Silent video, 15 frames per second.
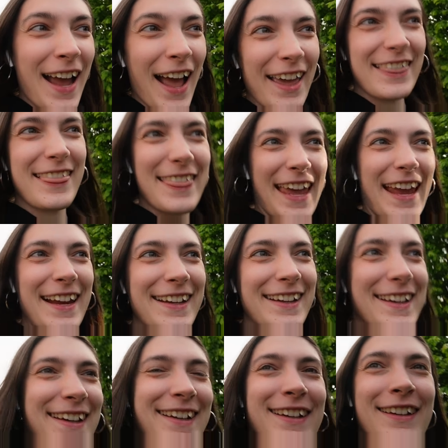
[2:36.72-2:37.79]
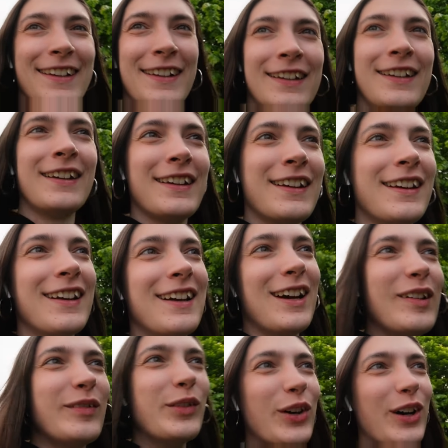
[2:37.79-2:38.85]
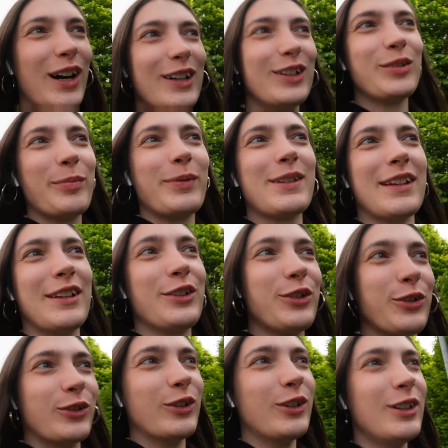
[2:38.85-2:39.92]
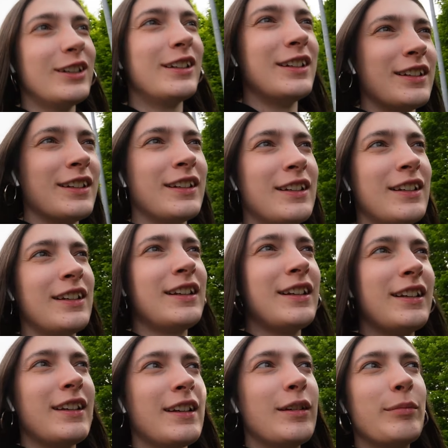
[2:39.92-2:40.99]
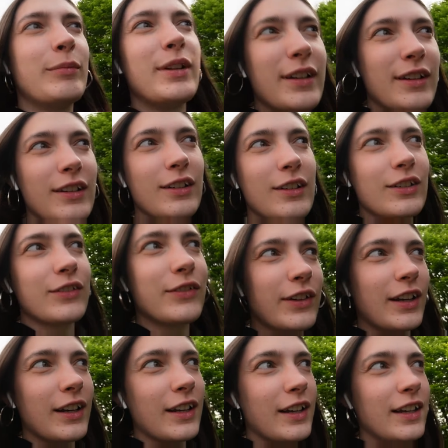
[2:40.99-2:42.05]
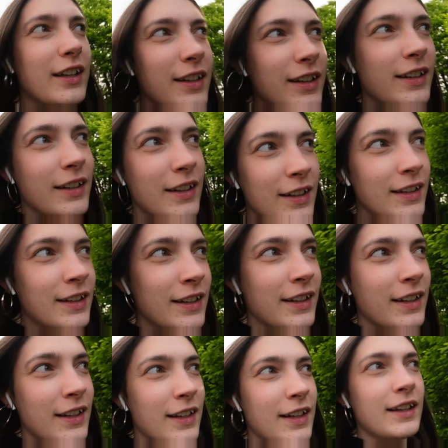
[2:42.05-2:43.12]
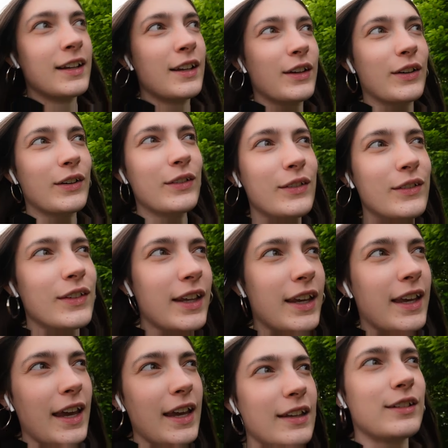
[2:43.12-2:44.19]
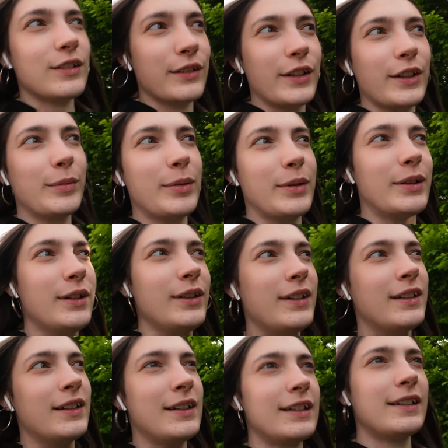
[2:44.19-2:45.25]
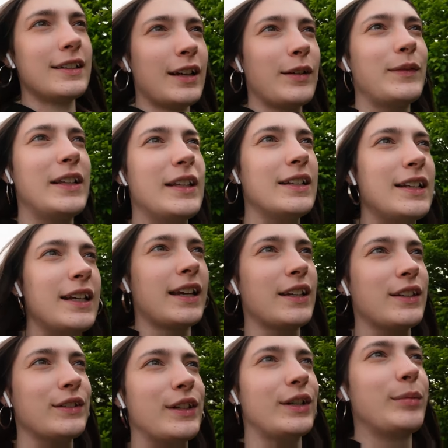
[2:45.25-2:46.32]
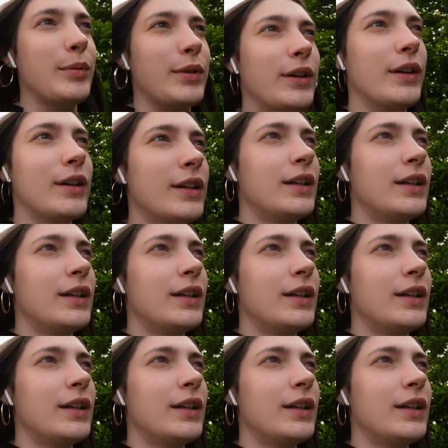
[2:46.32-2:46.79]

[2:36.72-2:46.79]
I think. I'm not one hundred percent sure, but it looks fairly... Oh, the gates are open. Does that mean the tickets are open?